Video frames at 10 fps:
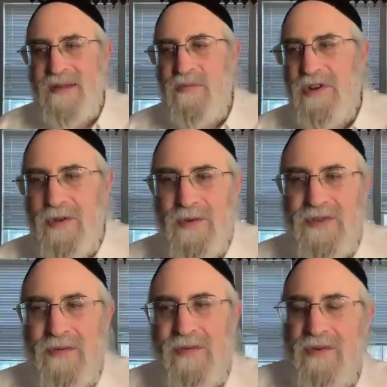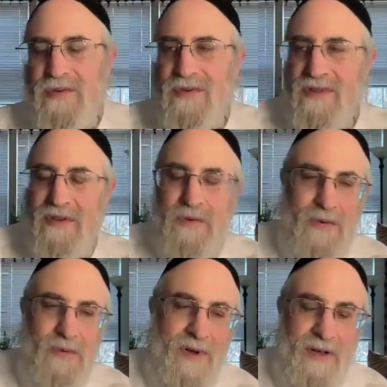Someone
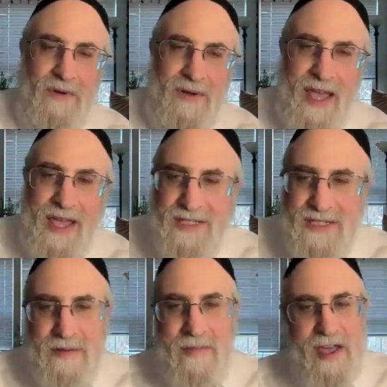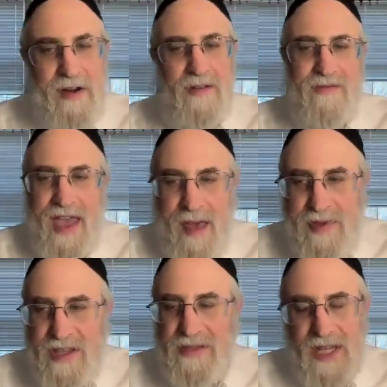who hates as a matter of
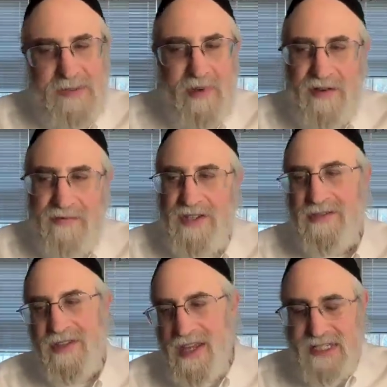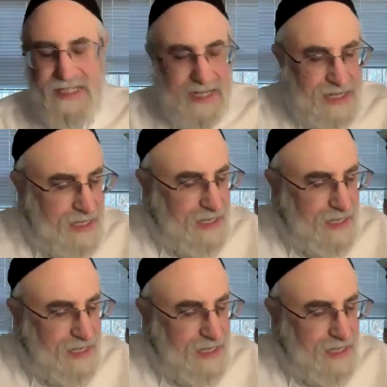habit. That's part of it. So that's